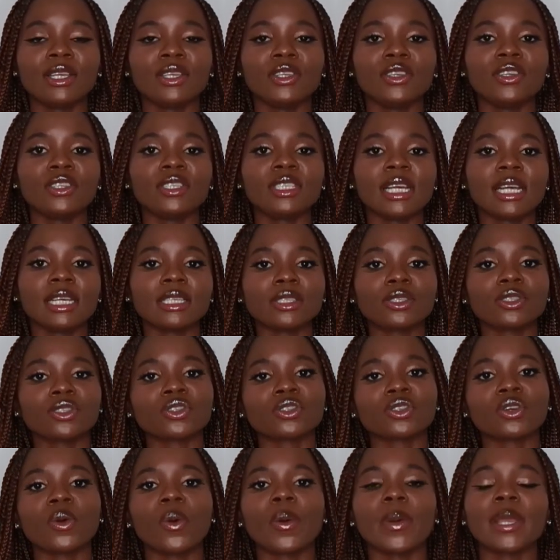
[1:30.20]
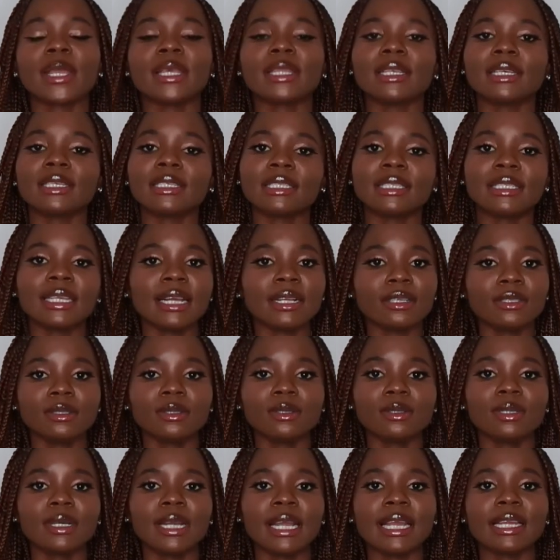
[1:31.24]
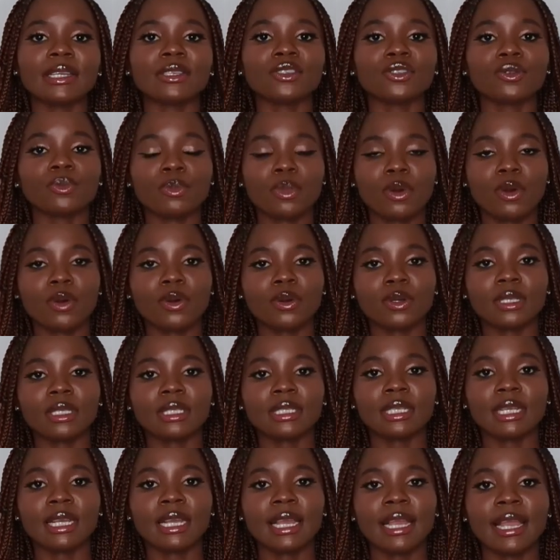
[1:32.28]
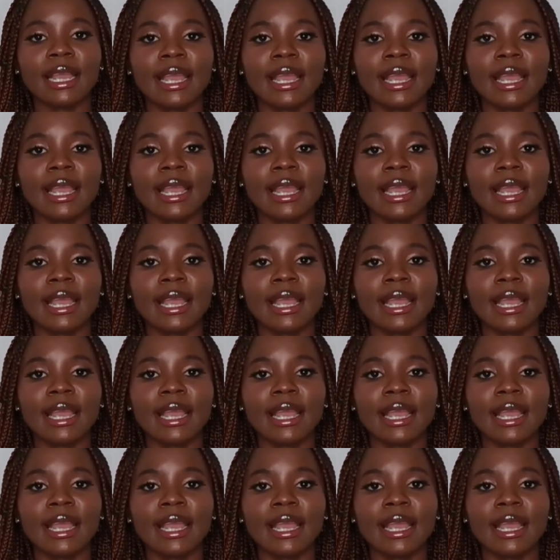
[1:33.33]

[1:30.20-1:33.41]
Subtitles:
you're just drawing the circle and you pause